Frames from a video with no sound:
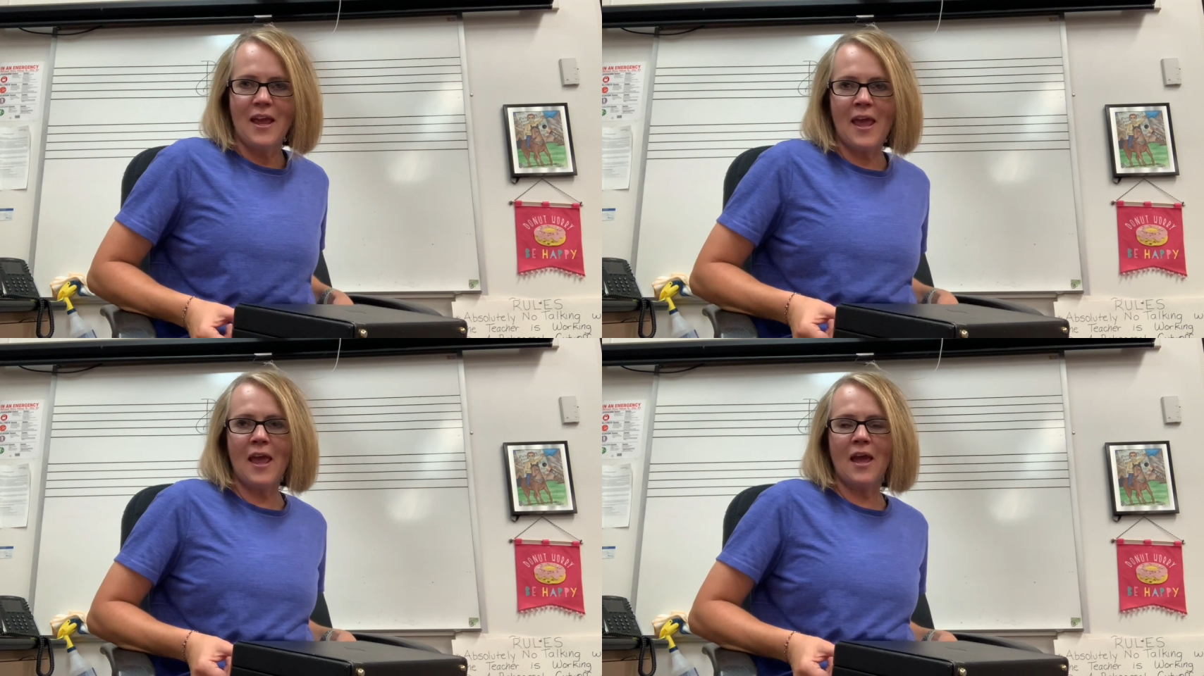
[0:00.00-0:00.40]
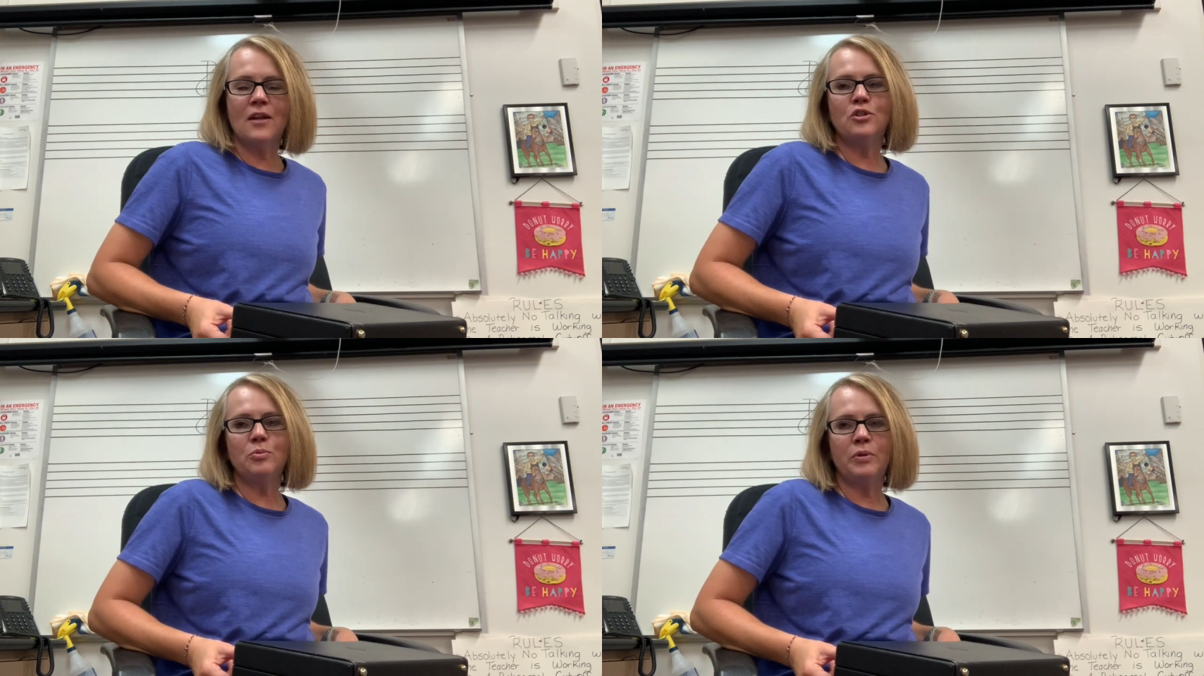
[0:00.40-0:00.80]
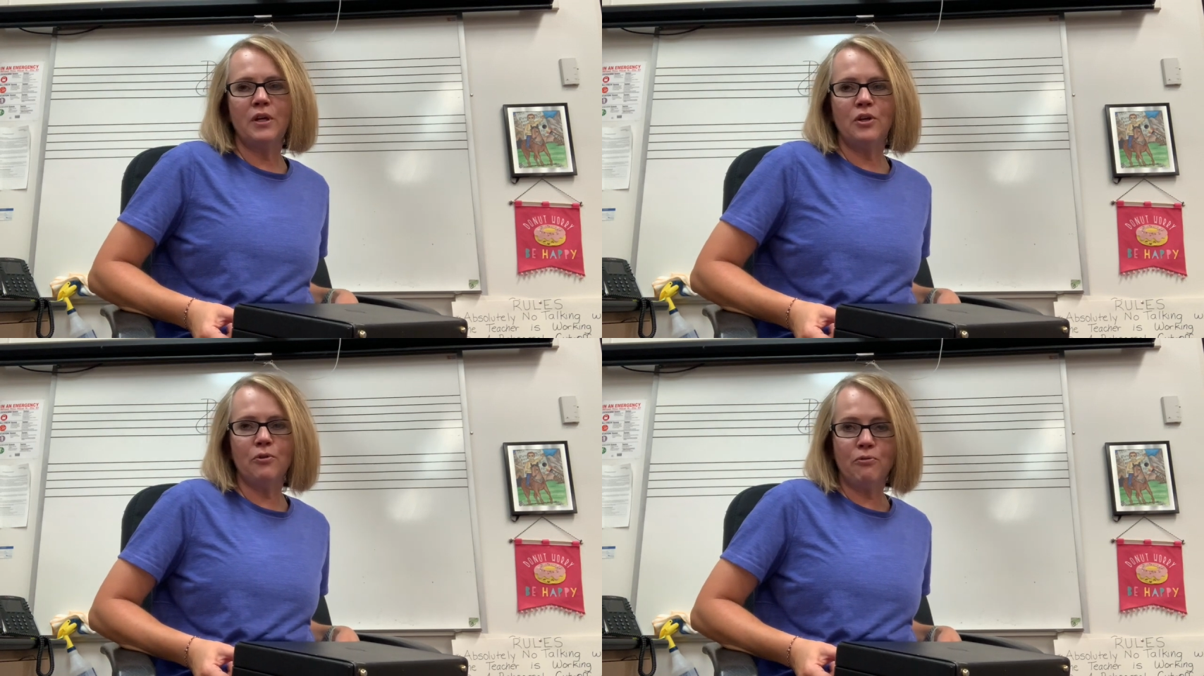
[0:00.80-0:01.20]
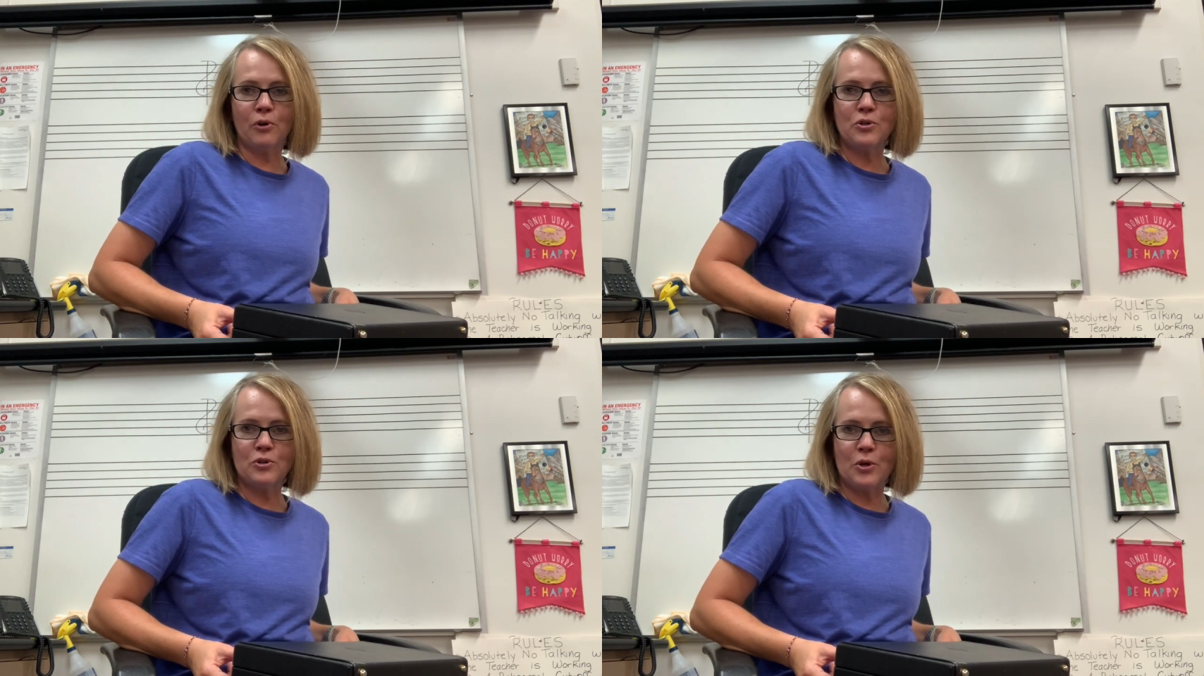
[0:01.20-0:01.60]
and to play your
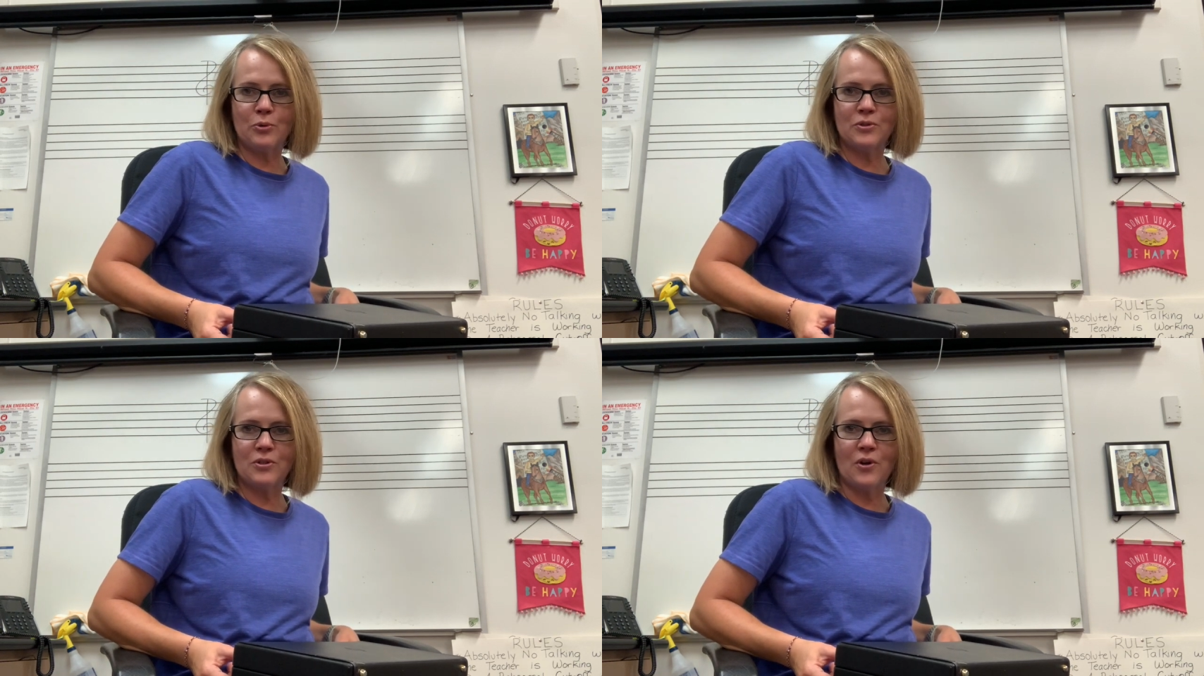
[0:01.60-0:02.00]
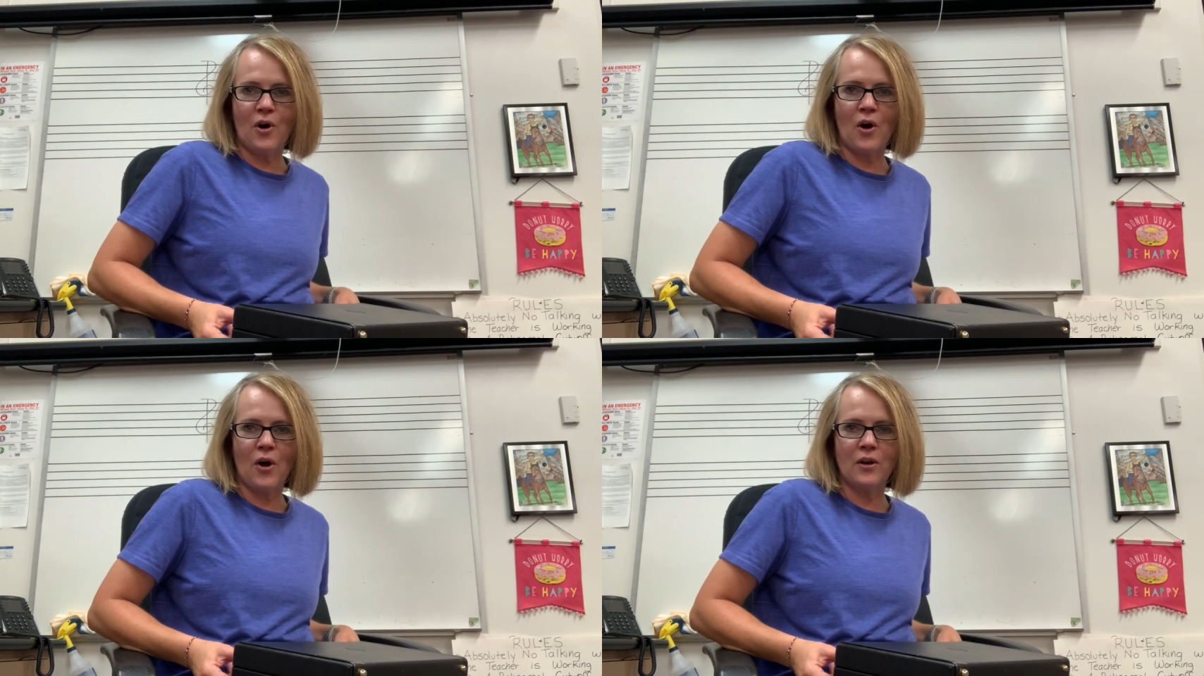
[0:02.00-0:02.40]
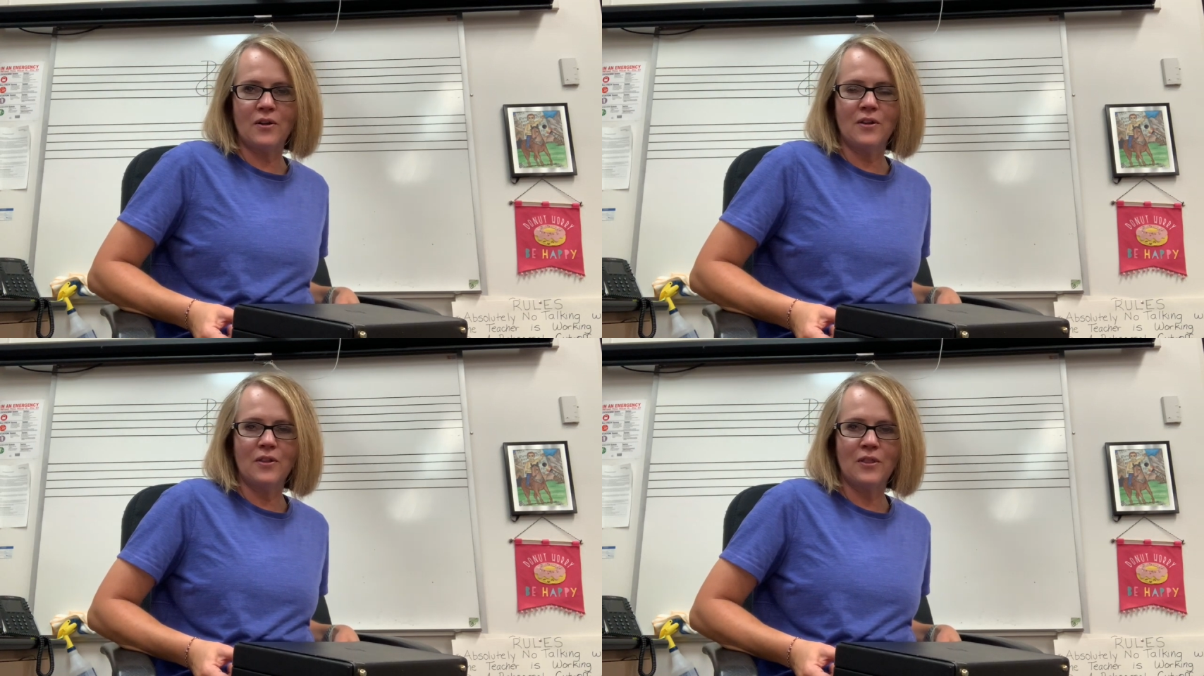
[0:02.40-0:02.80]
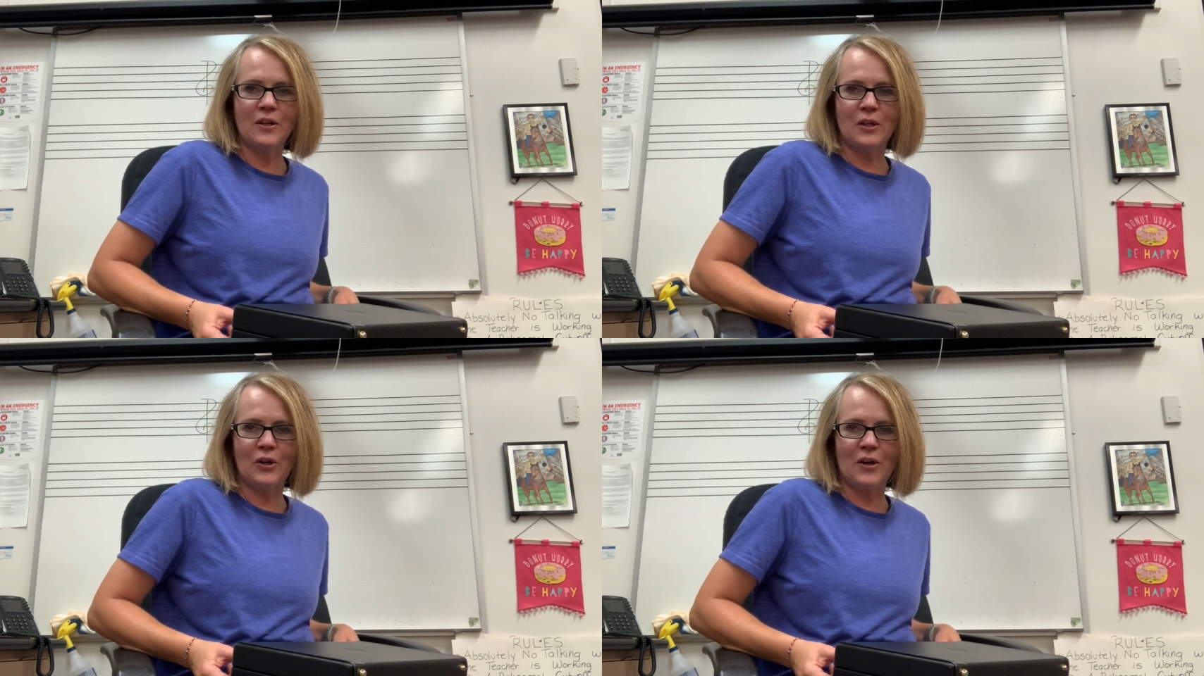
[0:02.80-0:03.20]
first notes on the
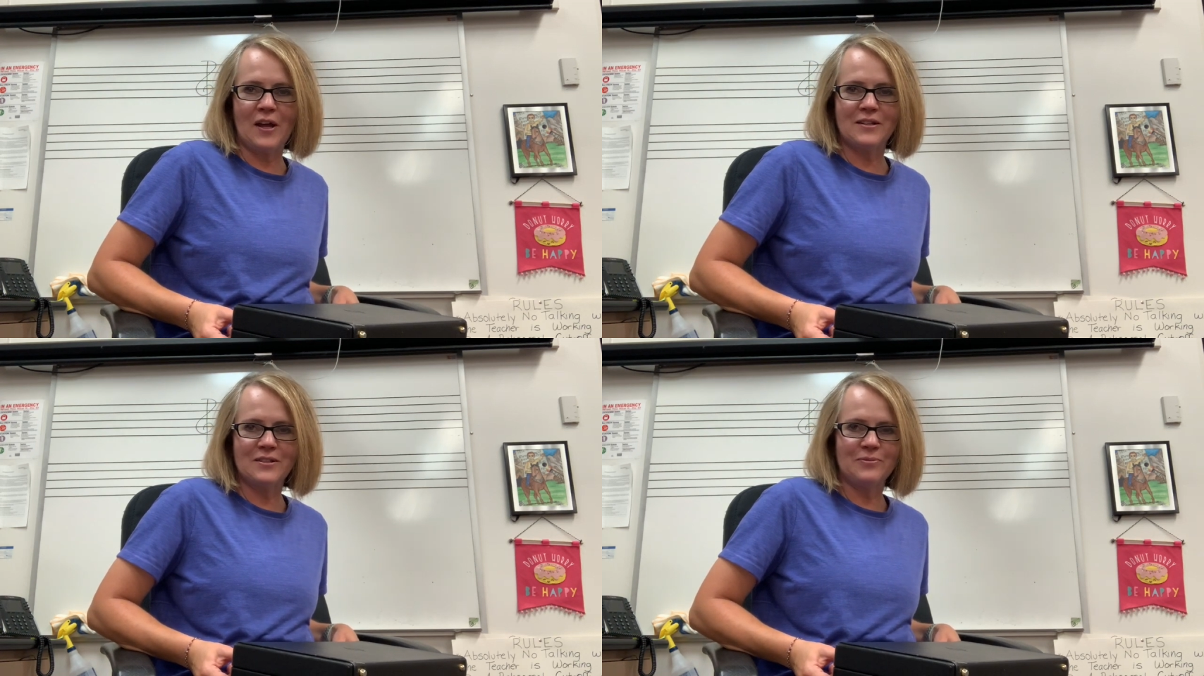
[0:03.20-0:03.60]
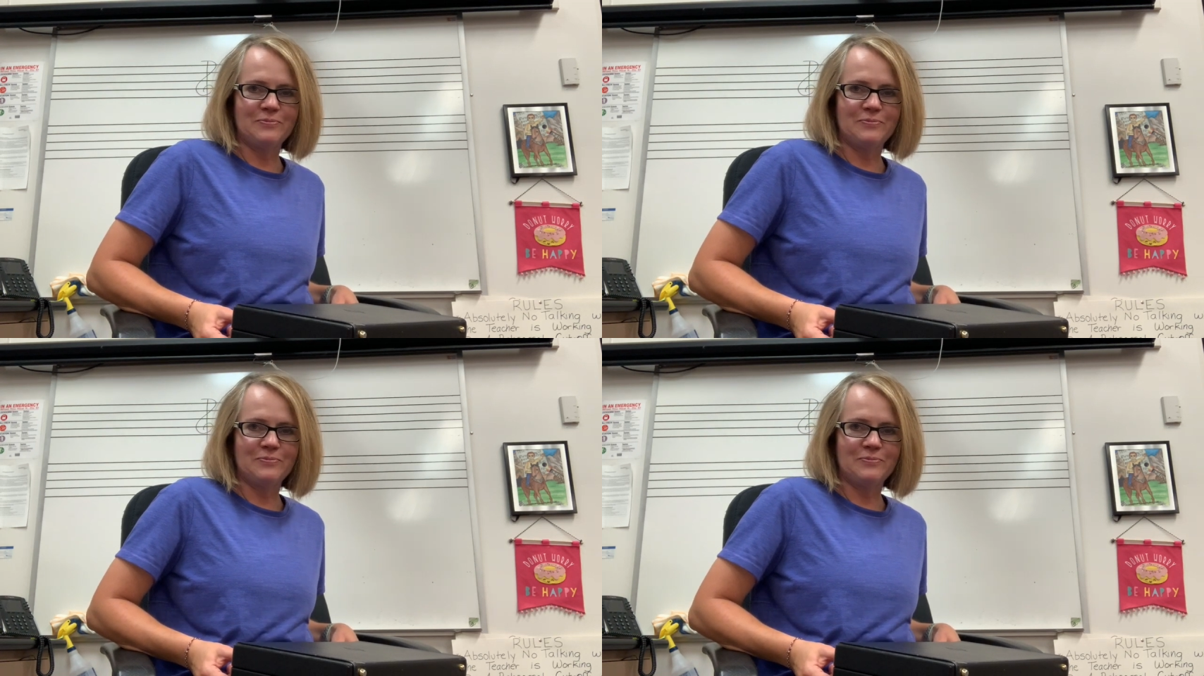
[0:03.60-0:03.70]
clarinet.